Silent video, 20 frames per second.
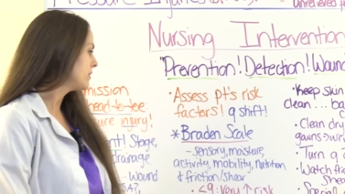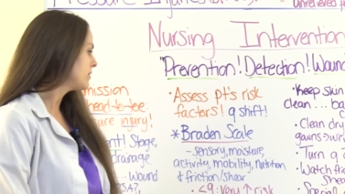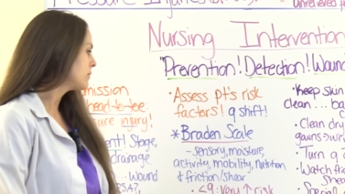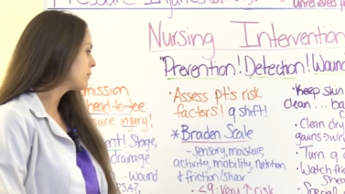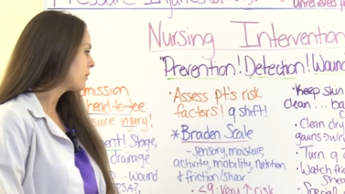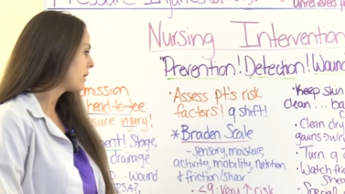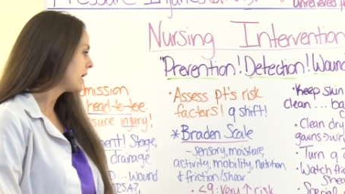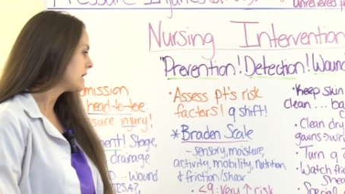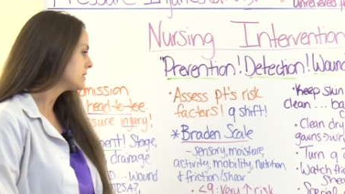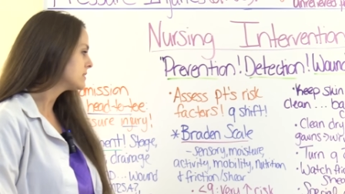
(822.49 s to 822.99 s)
And
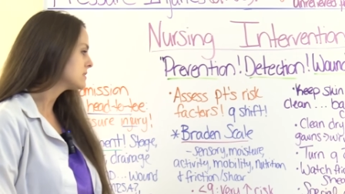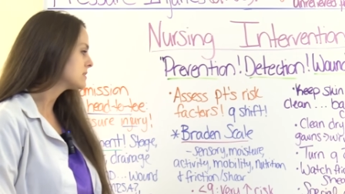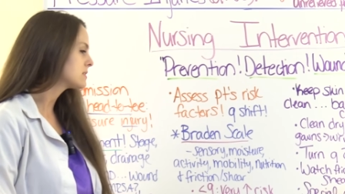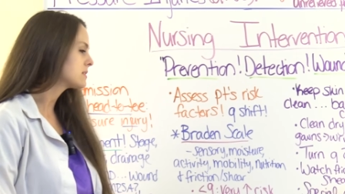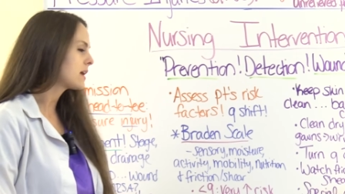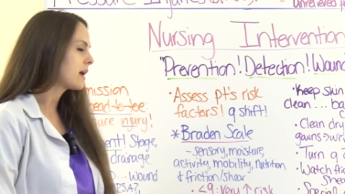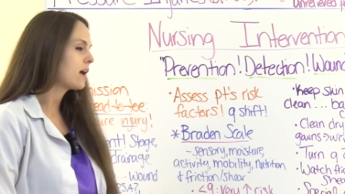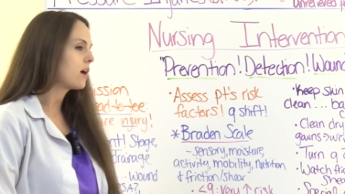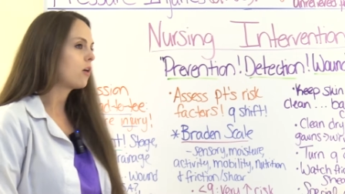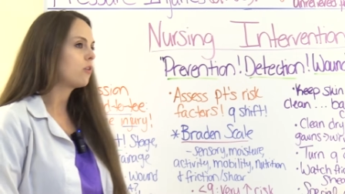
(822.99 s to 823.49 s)
the Braden
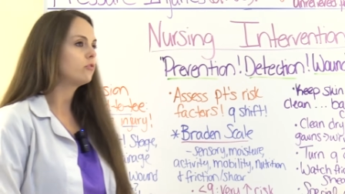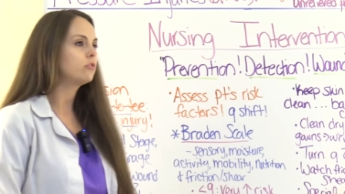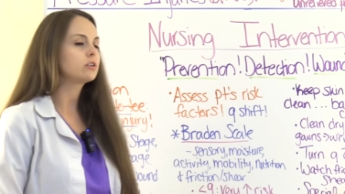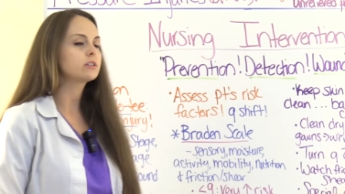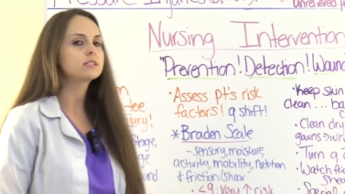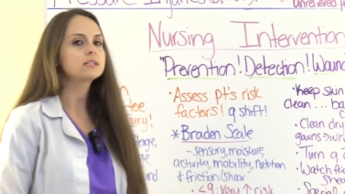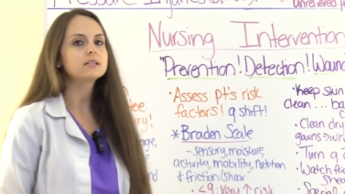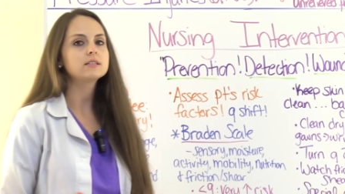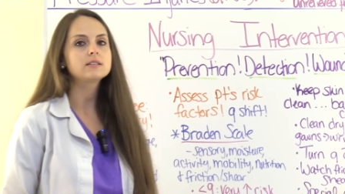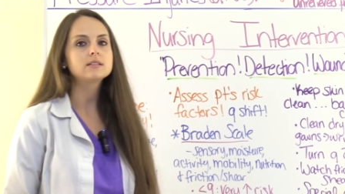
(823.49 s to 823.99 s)
scale
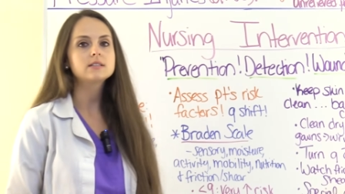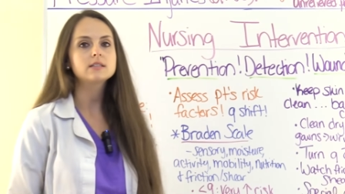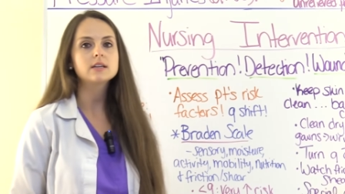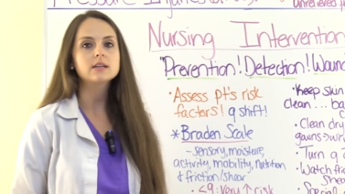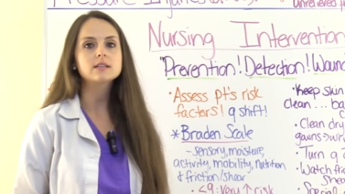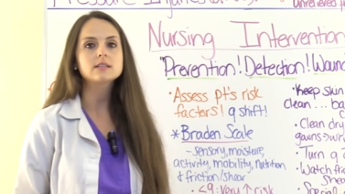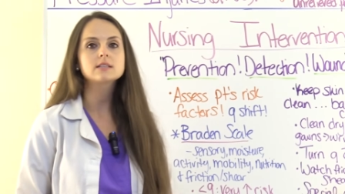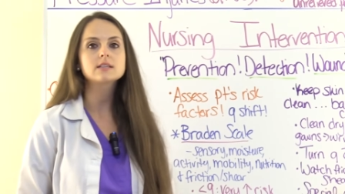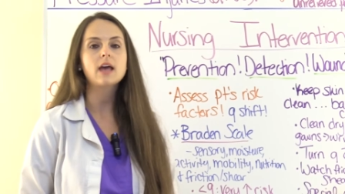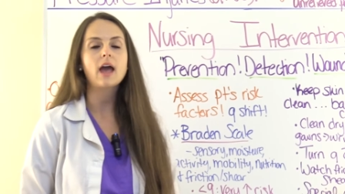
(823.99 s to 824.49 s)
looks at
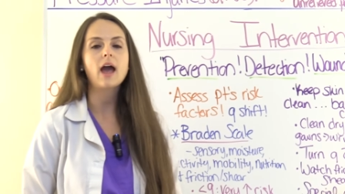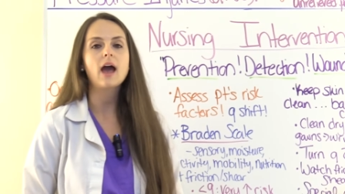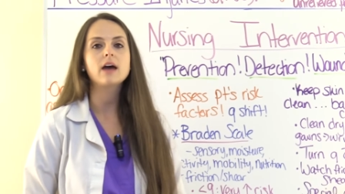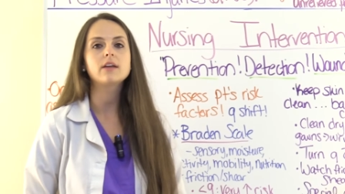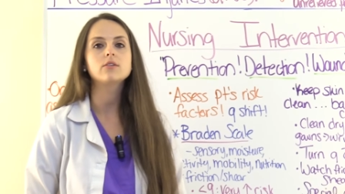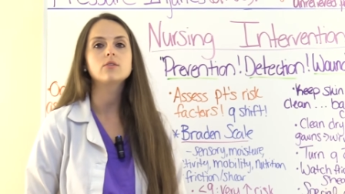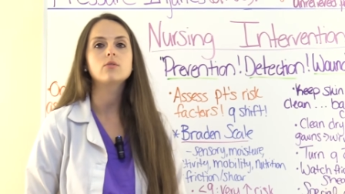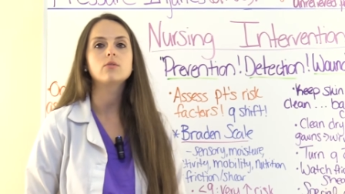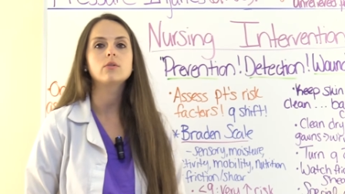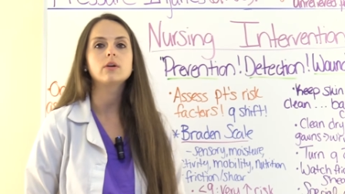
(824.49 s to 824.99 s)
six
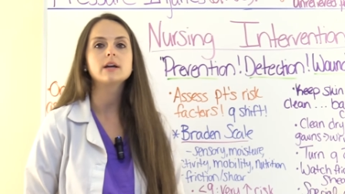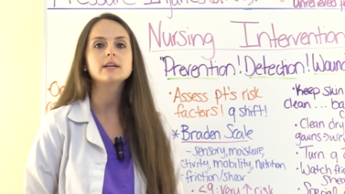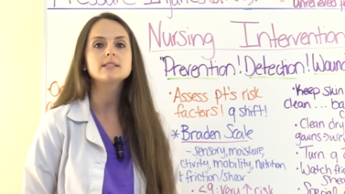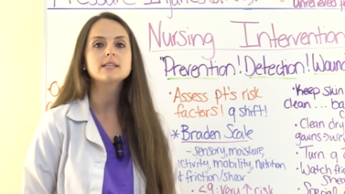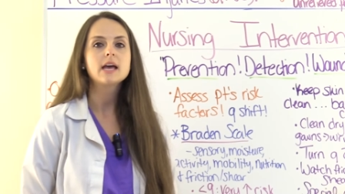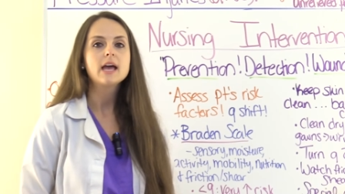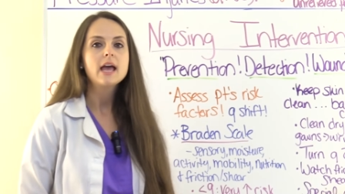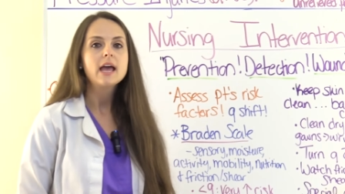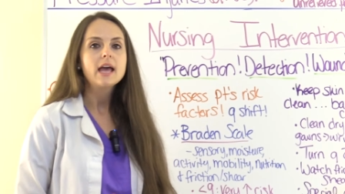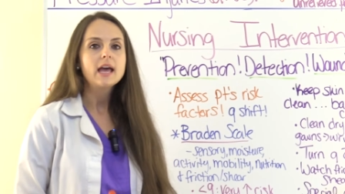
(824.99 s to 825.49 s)

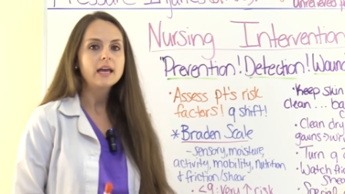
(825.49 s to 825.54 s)
categories.